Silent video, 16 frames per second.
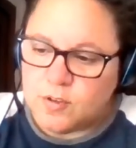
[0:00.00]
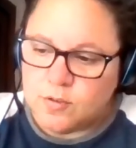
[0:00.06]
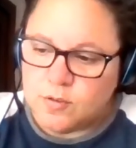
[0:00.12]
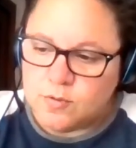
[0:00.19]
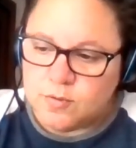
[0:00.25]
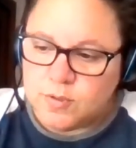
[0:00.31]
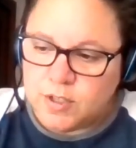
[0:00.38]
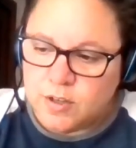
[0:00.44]

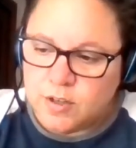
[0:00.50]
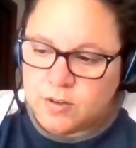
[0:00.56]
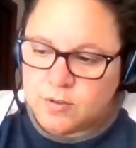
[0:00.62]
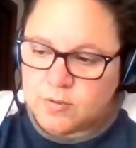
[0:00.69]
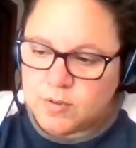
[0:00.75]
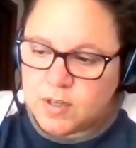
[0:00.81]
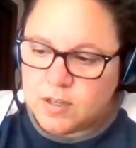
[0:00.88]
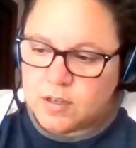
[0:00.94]
So,
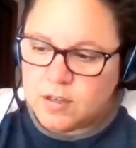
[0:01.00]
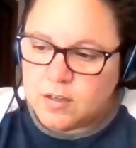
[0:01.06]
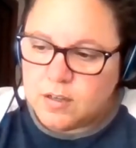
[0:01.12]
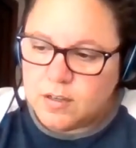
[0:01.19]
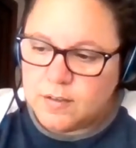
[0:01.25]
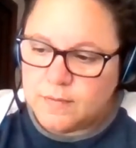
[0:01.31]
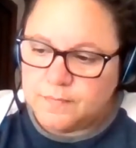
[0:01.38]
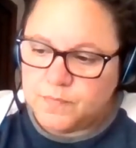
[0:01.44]

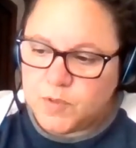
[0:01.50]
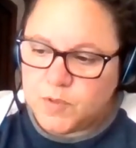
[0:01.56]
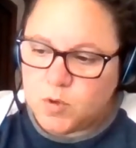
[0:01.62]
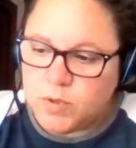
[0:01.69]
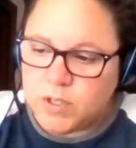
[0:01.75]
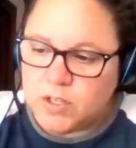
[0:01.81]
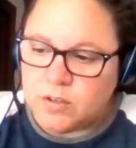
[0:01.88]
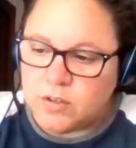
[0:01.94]

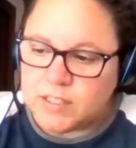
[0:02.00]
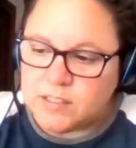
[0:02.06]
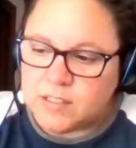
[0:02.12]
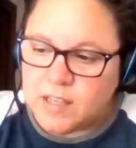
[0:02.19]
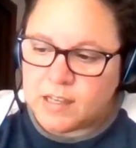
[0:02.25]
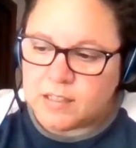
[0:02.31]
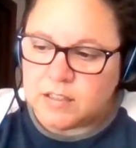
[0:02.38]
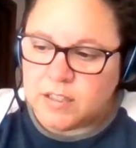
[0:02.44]
we don't
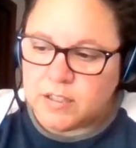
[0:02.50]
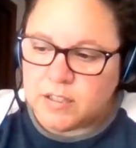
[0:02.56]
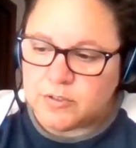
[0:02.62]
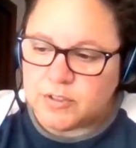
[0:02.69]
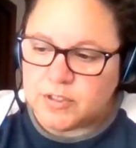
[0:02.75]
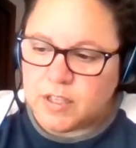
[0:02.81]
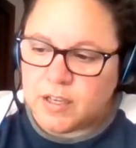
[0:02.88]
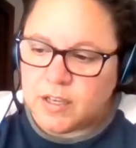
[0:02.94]
exactly
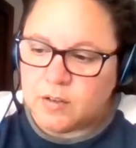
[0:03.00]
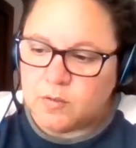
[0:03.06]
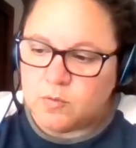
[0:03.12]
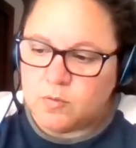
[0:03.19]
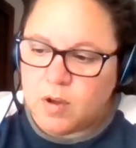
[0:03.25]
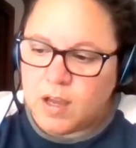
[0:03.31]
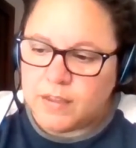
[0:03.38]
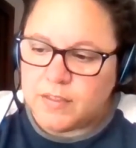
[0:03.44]
understand
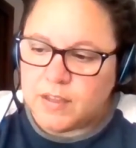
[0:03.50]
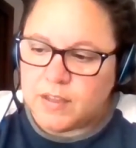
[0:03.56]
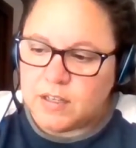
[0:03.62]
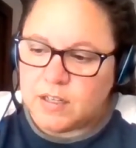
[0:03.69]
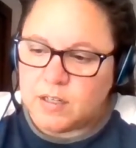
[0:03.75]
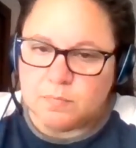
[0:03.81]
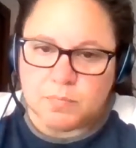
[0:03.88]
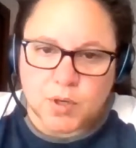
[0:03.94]
why they
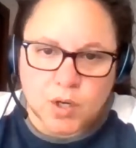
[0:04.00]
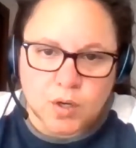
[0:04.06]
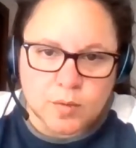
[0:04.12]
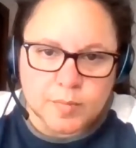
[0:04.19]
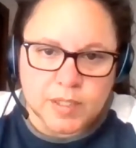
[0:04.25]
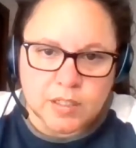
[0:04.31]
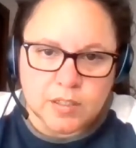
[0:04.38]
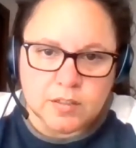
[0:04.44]
need
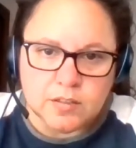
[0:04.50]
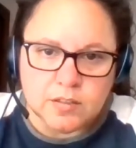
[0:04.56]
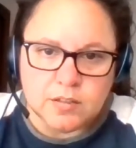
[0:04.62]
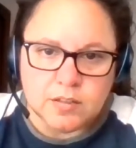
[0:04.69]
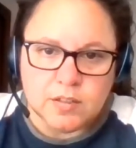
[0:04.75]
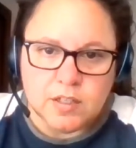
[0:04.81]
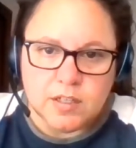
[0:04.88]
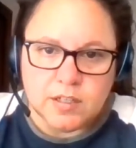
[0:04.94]
permanent
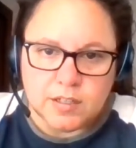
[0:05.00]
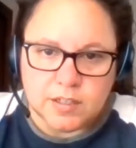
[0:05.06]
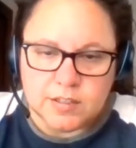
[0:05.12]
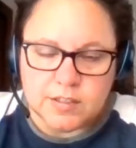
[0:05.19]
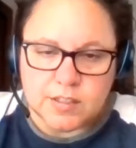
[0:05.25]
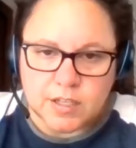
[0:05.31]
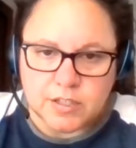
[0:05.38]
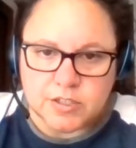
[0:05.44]

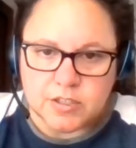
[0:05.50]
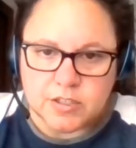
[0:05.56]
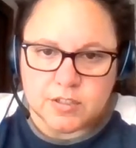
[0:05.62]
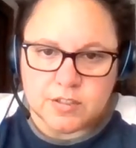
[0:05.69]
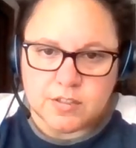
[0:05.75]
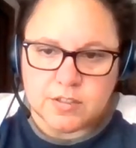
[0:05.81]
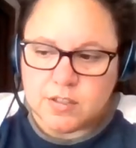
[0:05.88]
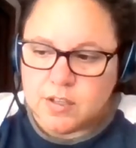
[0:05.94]

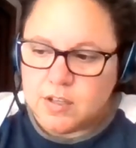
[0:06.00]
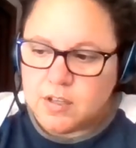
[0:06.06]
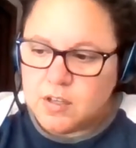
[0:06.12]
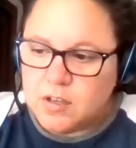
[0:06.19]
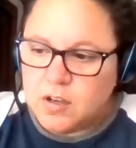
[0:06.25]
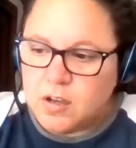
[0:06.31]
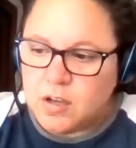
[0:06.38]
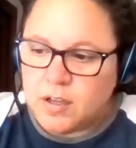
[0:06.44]
concessions
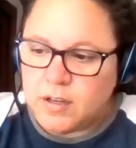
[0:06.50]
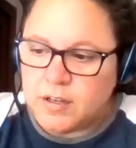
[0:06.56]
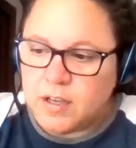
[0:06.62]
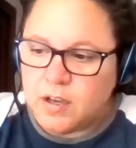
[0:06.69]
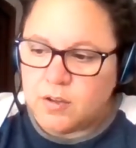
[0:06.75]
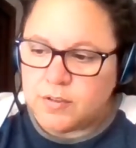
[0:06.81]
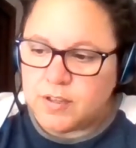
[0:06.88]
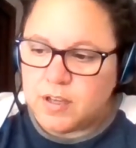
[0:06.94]
on
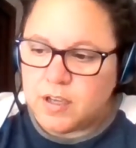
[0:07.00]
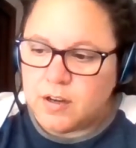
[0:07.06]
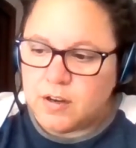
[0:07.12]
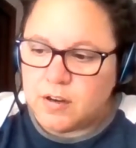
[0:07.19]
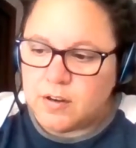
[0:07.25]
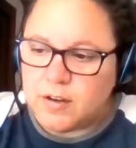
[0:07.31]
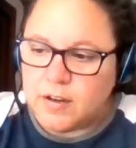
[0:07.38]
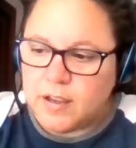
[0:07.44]

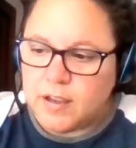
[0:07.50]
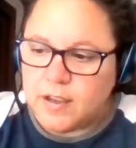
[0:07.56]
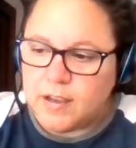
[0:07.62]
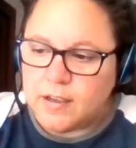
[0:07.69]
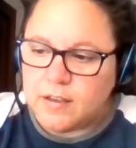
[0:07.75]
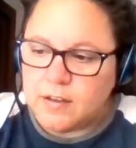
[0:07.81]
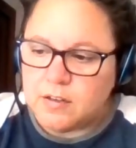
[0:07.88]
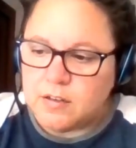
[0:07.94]
healthcare
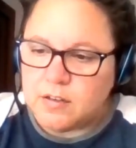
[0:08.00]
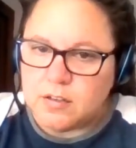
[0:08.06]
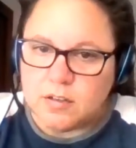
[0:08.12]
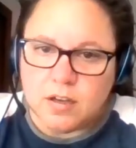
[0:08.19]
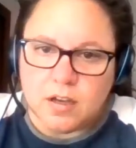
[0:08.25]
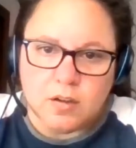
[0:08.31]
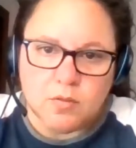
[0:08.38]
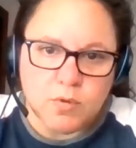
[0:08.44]

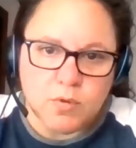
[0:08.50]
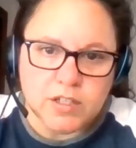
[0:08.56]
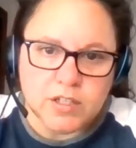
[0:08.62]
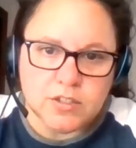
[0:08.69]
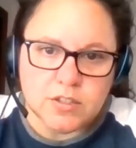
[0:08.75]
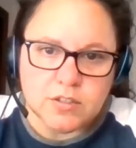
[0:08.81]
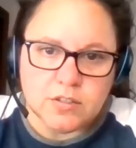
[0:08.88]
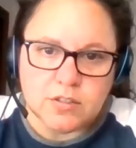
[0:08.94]
and
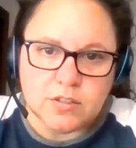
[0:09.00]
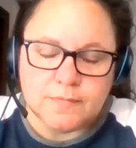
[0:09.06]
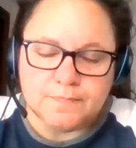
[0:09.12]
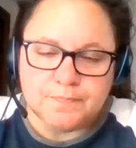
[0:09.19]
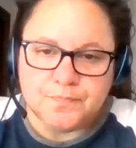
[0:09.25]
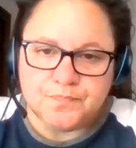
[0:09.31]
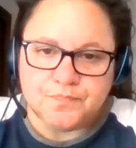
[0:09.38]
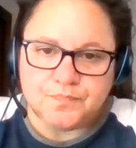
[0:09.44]

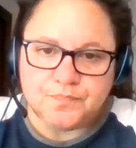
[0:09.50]
wages.